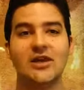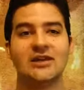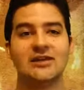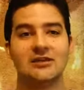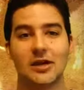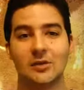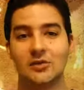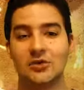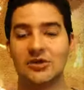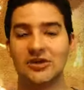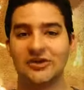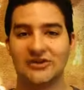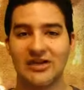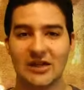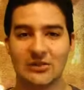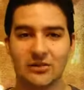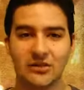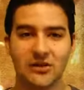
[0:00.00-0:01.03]
and come to the
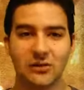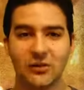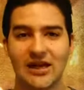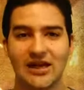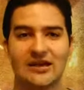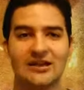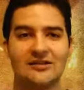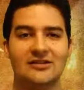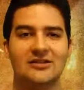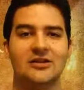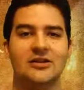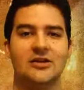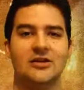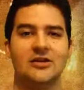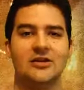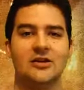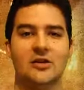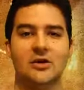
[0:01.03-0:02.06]
saving grace
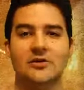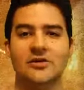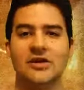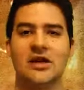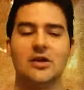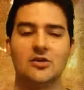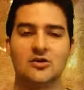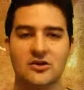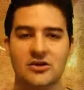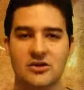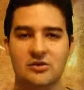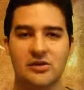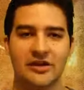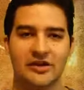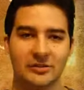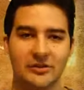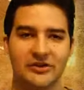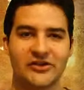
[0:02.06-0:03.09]
of
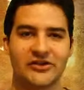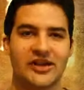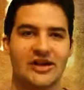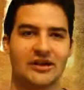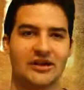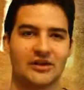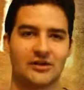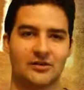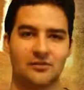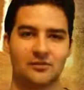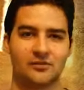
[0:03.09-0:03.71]
Yahushua the Messiah.